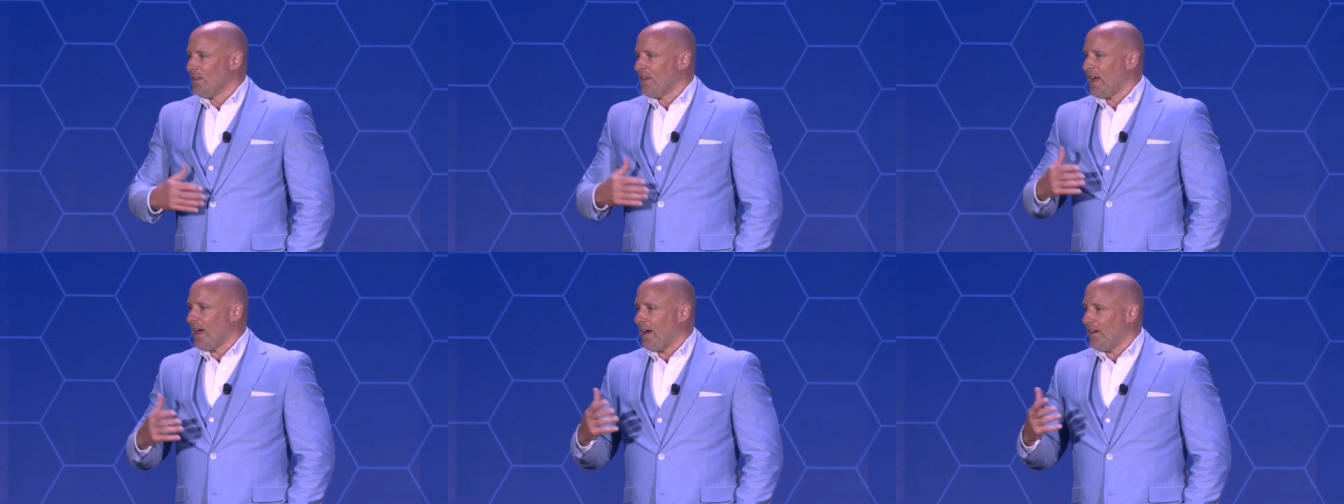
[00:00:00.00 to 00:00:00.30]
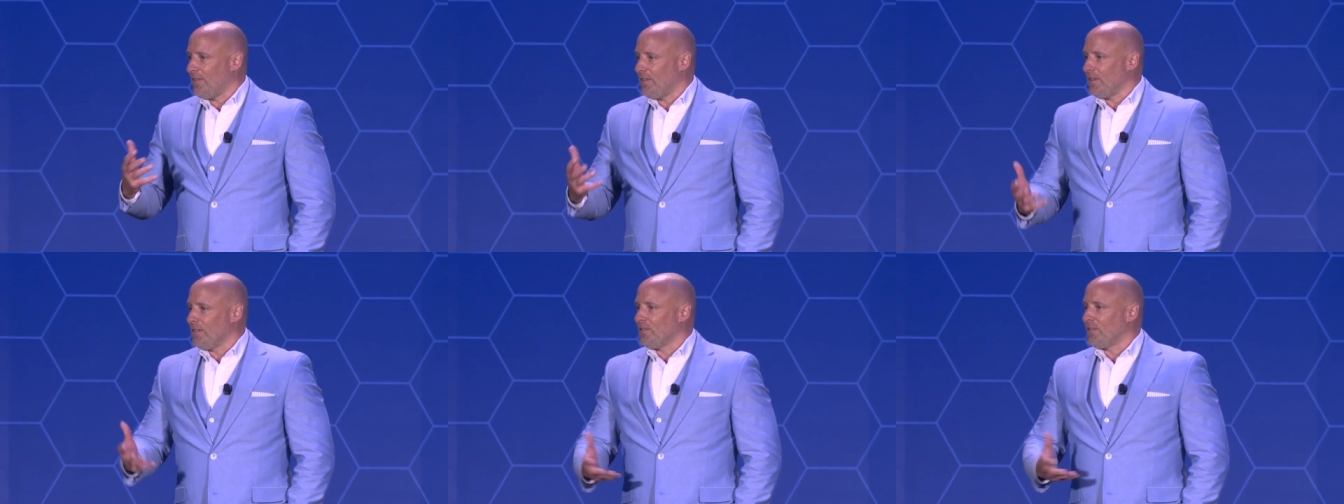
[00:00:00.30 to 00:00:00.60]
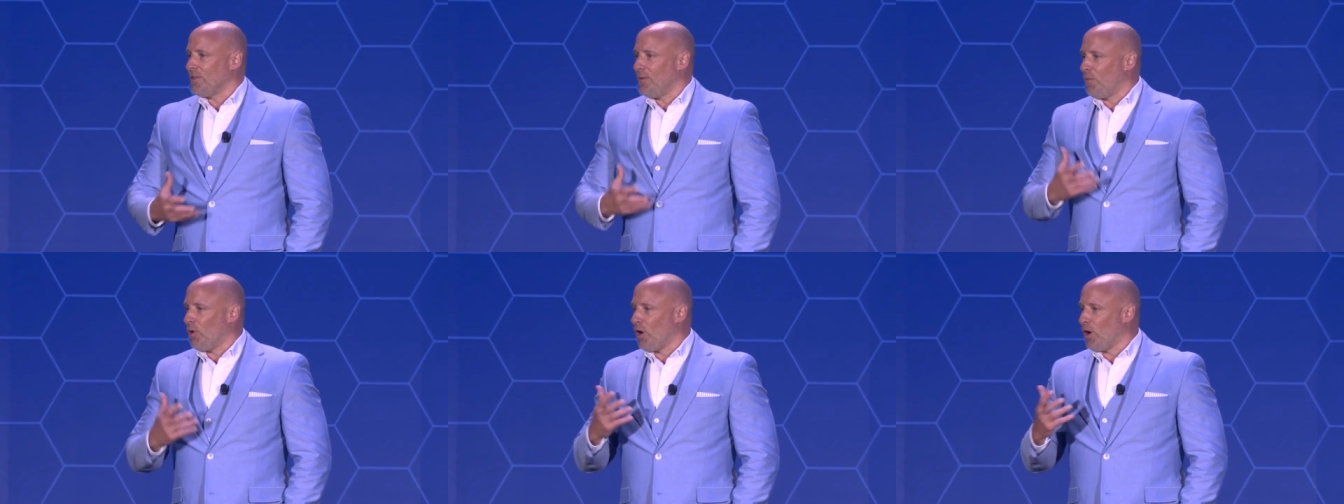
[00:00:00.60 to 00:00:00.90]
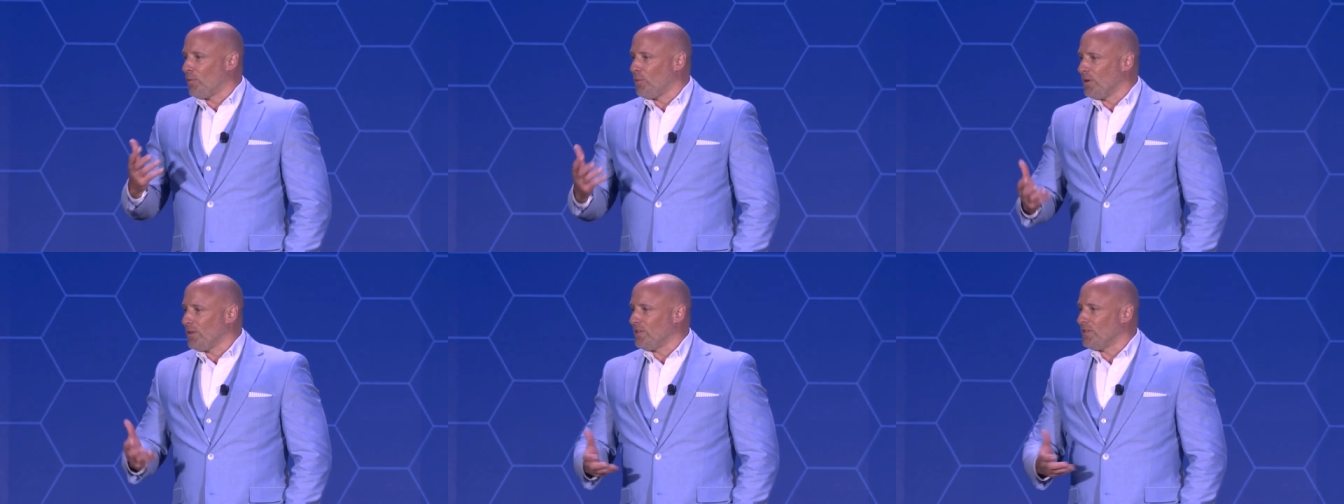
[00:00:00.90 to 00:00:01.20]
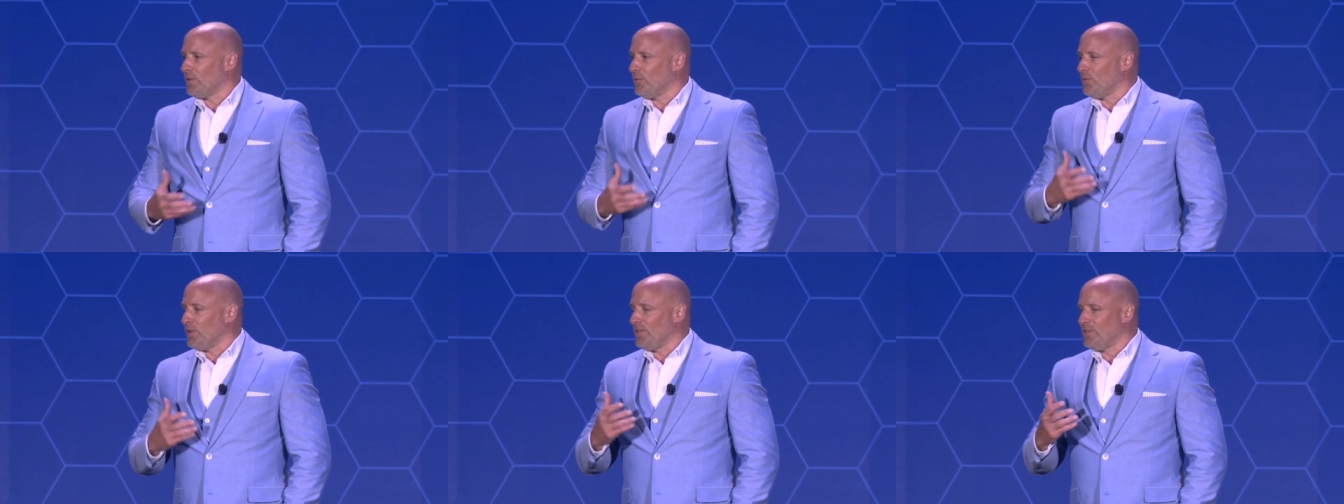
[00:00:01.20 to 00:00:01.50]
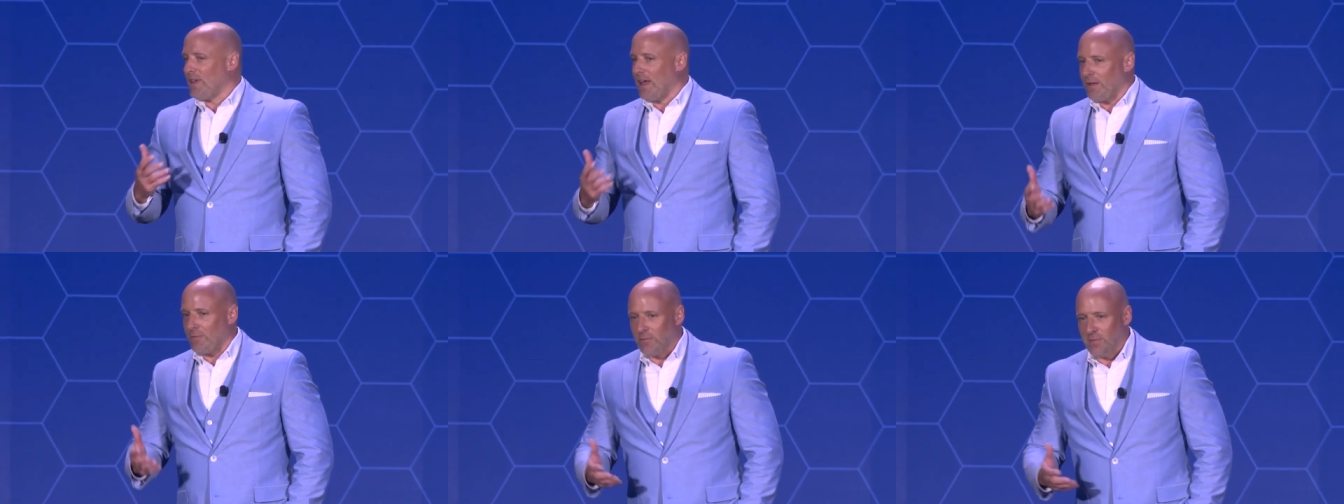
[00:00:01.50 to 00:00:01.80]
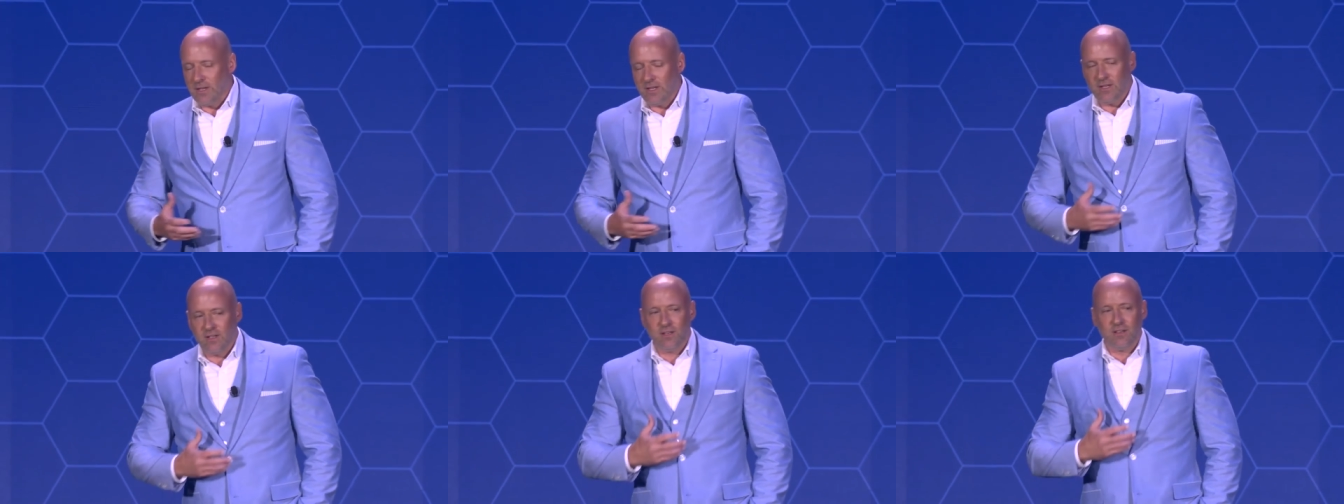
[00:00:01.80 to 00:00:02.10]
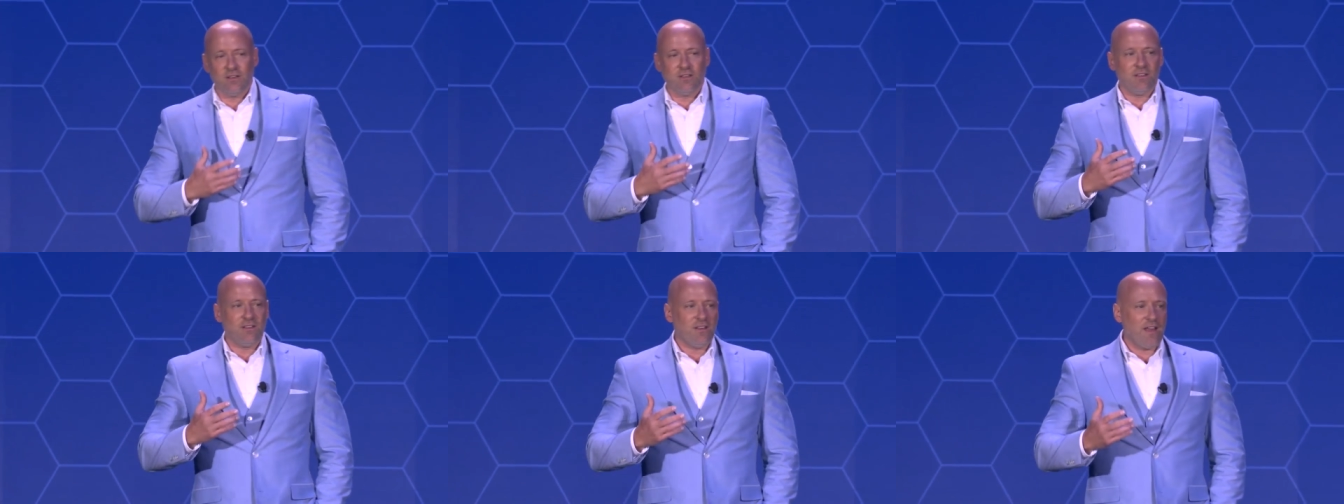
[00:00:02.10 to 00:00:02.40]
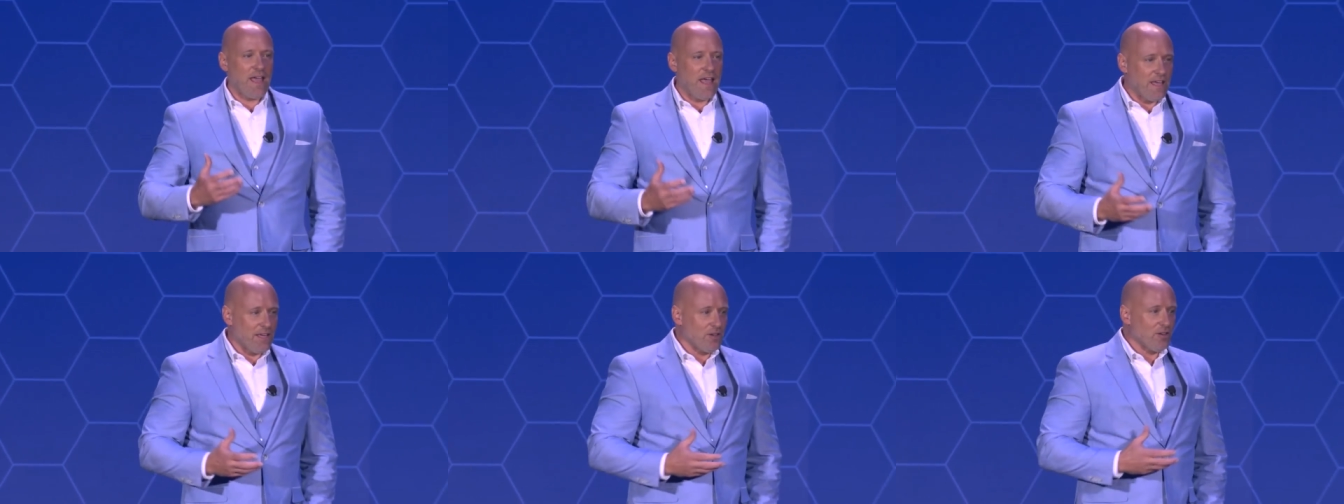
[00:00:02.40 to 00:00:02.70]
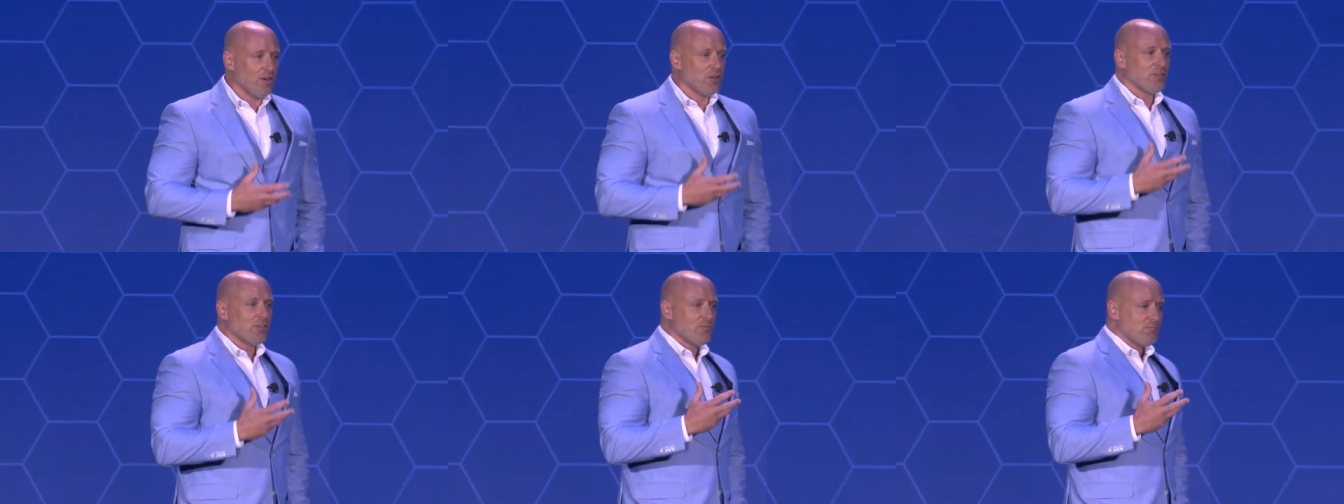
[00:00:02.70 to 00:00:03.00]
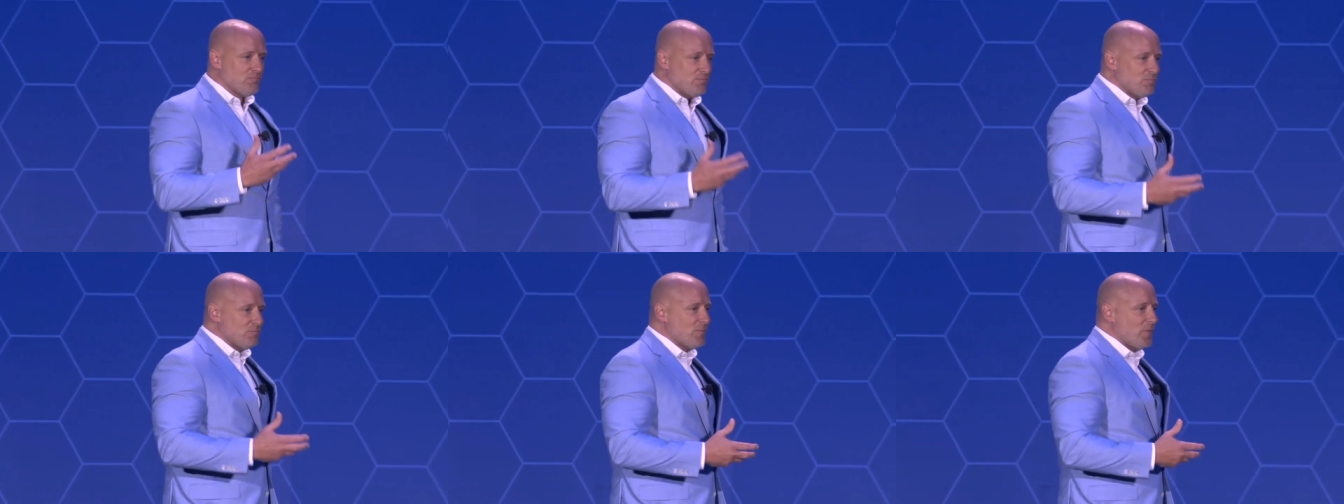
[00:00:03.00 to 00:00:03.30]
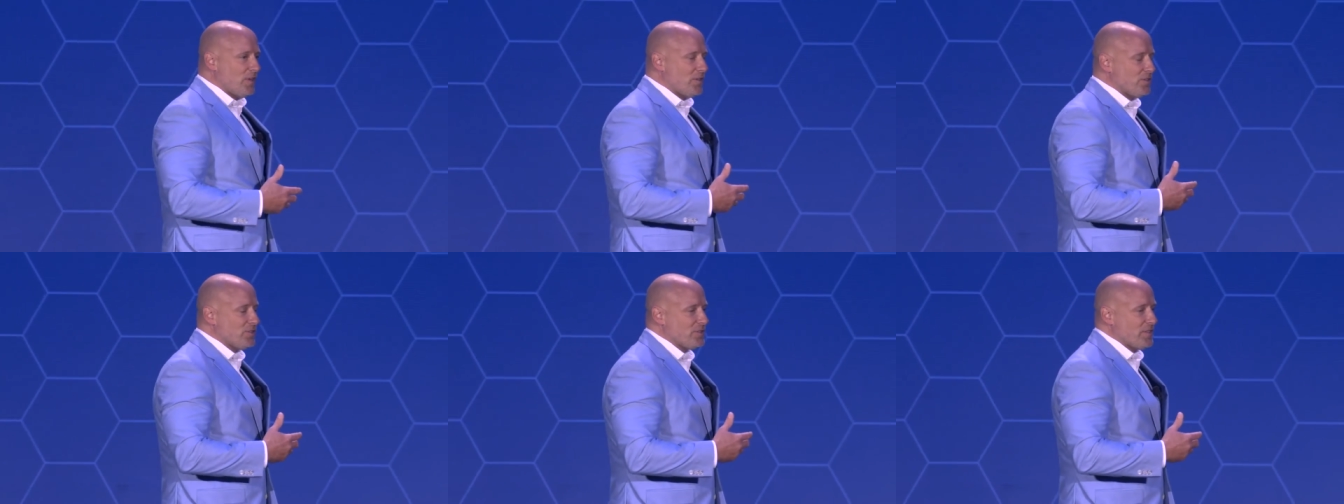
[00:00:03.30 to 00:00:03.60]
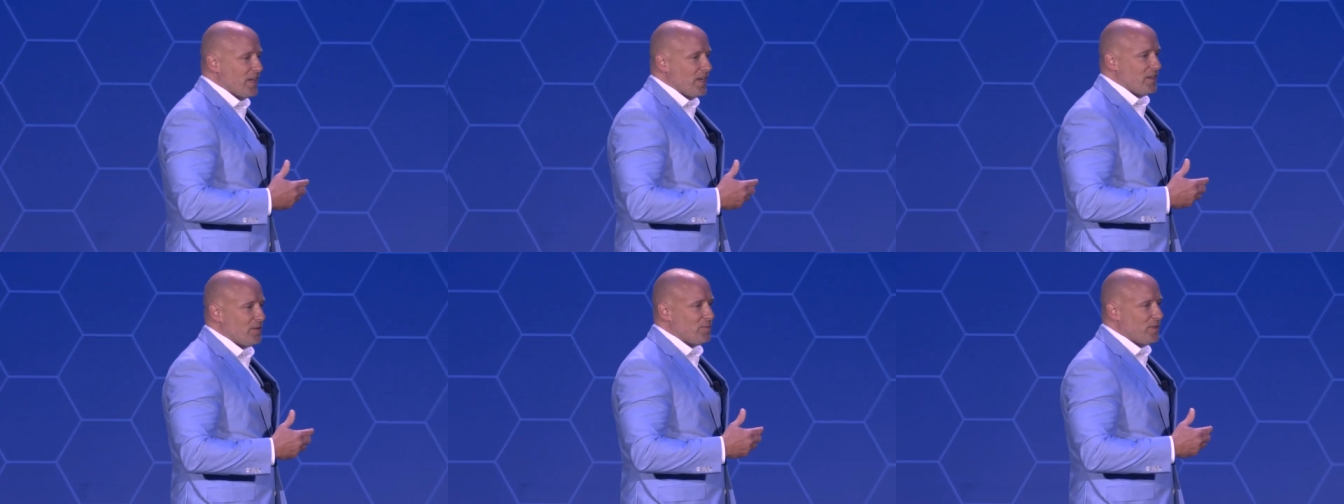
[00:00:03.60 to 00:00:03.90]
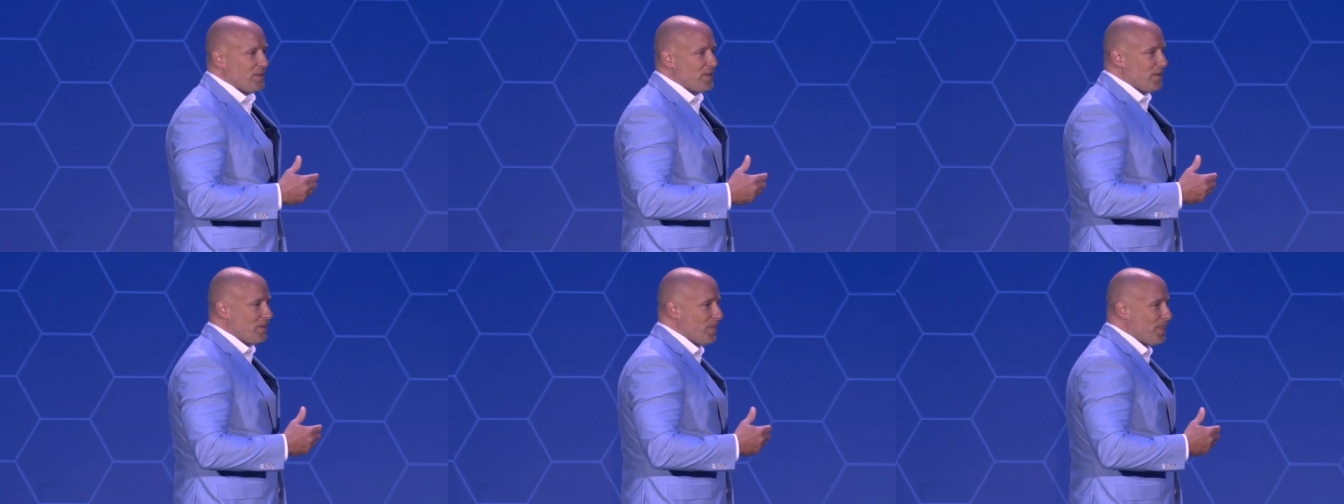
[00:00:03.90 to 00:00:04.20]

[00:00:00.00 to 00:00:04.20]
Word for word: having some, harboring some resentment and anger, understandably.